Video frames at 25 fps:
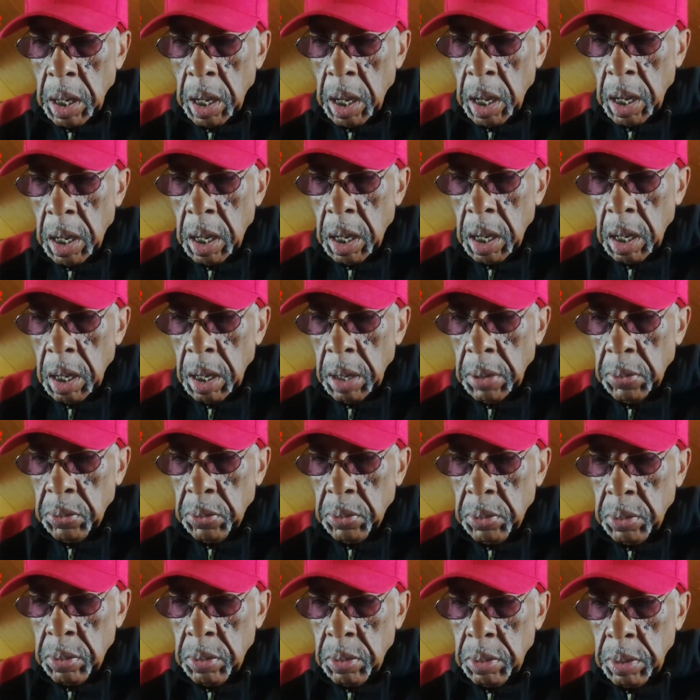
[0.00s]
a
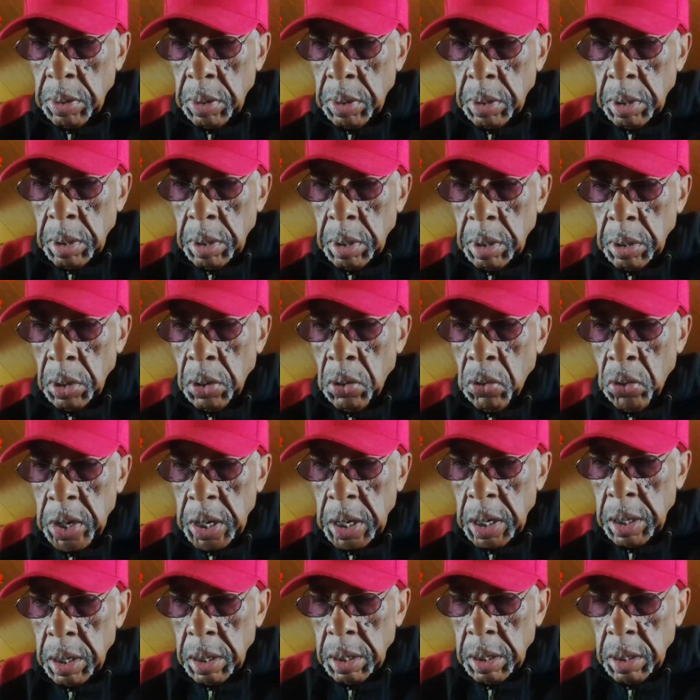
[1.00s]

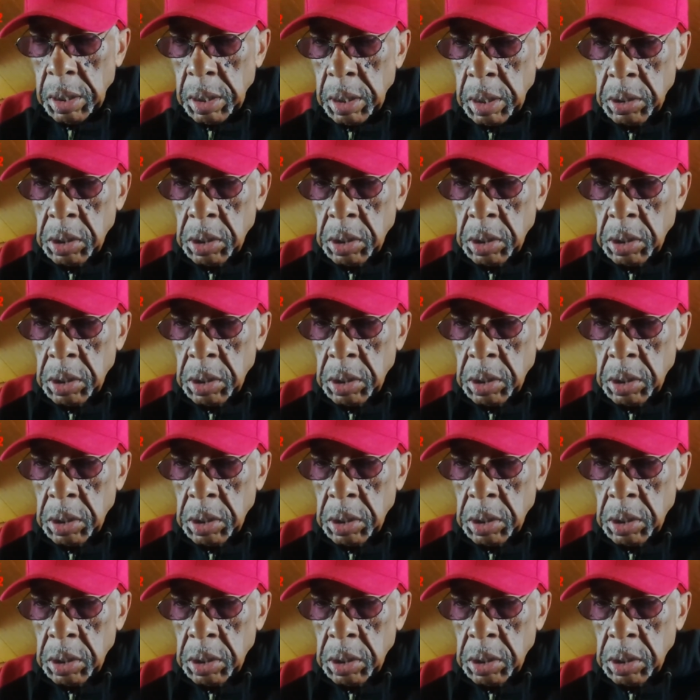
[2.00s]
Greek.